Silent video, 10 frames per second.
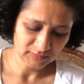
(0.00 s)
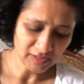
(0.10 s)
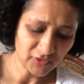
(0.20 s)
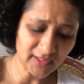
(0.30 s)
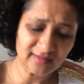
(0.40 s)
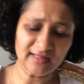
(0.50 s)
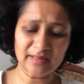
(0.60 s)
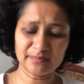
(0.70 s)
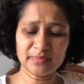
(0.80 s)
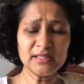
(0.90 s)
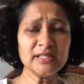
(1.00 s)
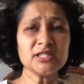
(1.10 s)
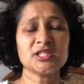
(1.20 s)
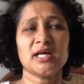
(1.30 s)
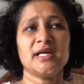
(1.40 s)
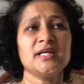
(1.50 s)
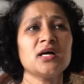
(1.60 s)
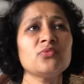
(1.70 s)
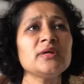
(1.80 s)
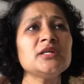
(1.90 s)
for example, in
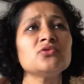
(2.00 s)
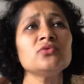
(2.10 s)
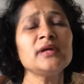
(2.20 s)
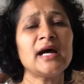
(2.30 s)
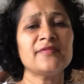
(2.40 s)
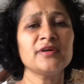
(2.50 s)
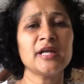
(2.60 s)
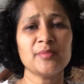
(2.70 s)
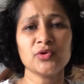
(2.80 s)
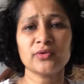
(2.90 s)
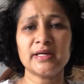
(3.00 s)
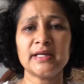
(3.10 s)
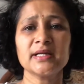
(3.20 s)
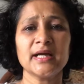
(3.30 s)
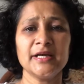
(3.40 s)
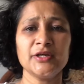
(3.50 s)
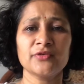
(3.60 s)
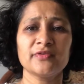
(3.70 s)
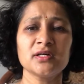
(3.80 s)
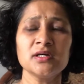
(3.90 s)
China, we don't have a democratic kind
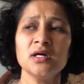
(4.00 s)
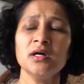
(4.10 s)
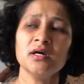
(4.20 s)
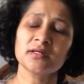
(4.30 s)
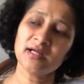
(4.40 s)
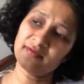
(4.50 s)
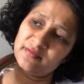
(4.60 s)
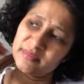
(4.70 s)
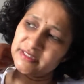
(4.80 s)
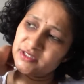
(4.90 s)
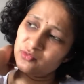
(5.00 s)
of a government.